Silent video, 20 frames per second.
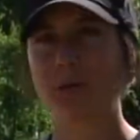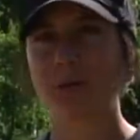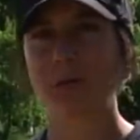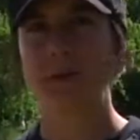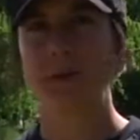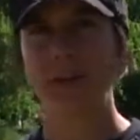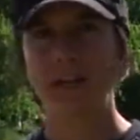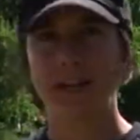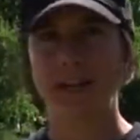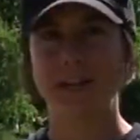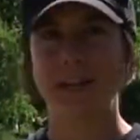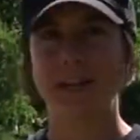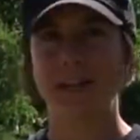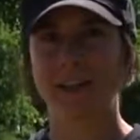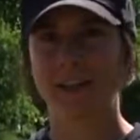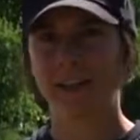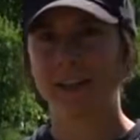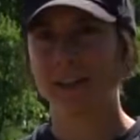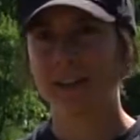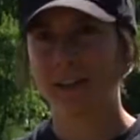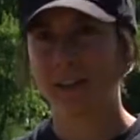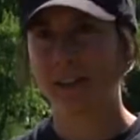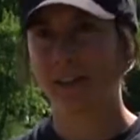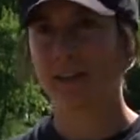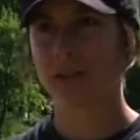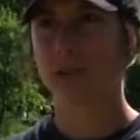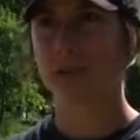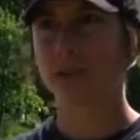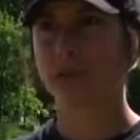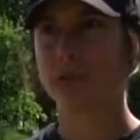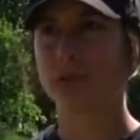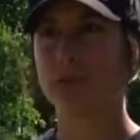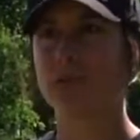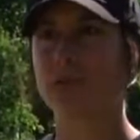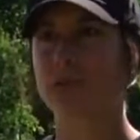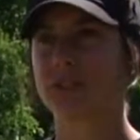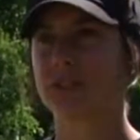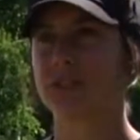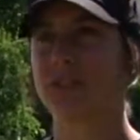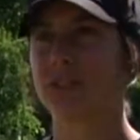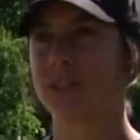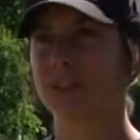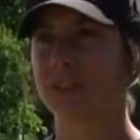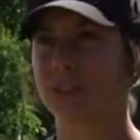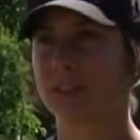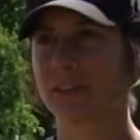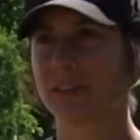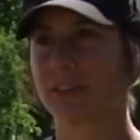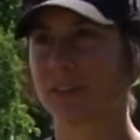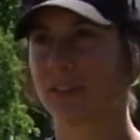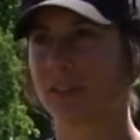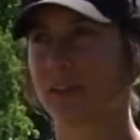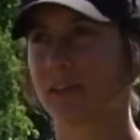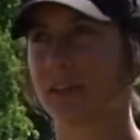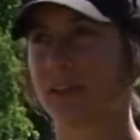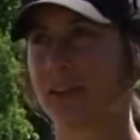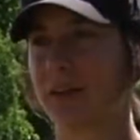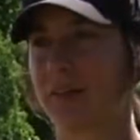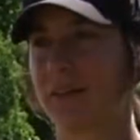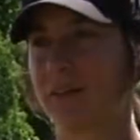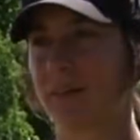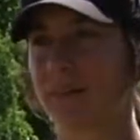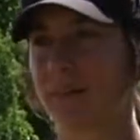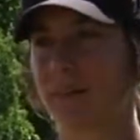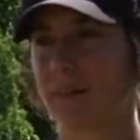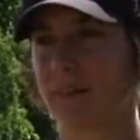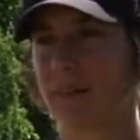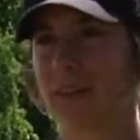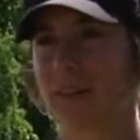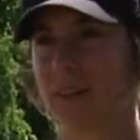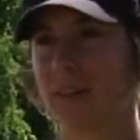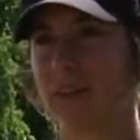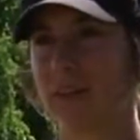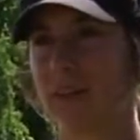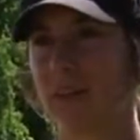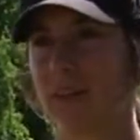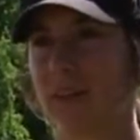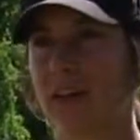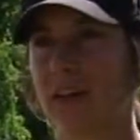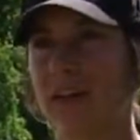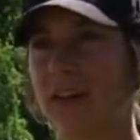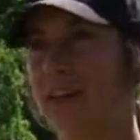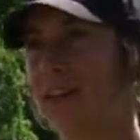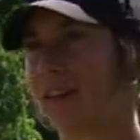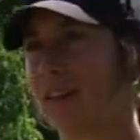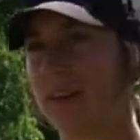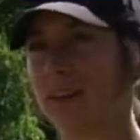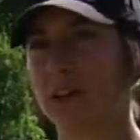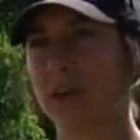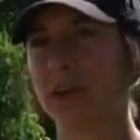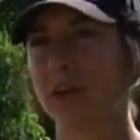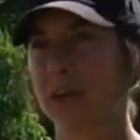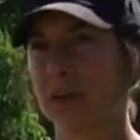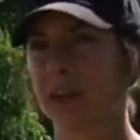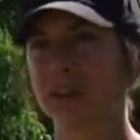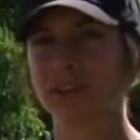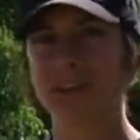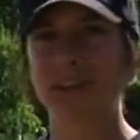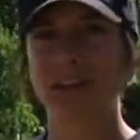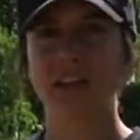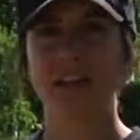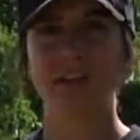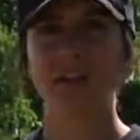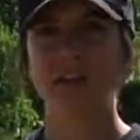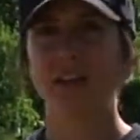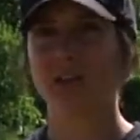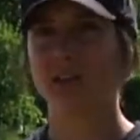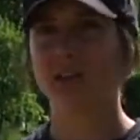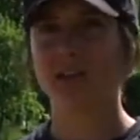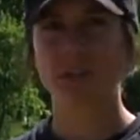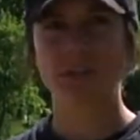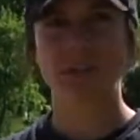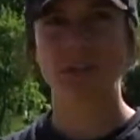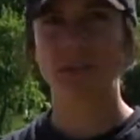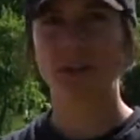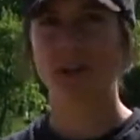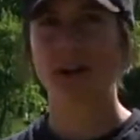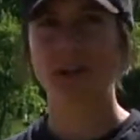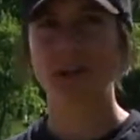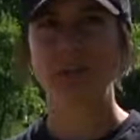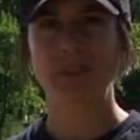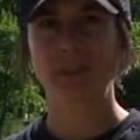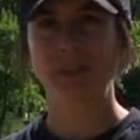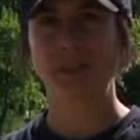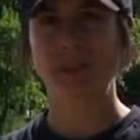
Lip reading: community a little boost. And then, you know, like I said, you can use cover crops and